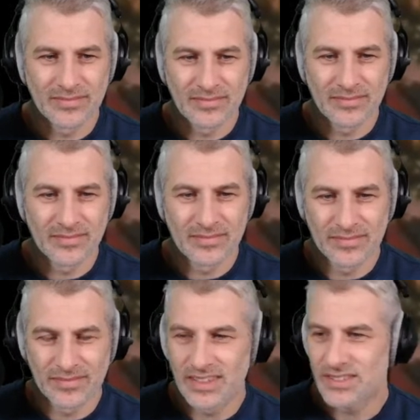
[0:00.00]
that's
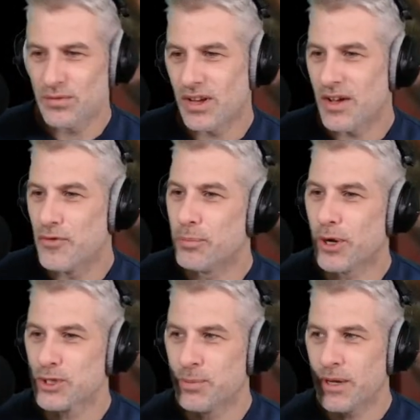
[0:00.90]
dash So laugh at
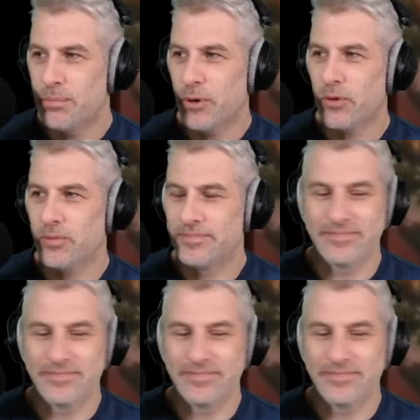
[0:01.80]
posh people.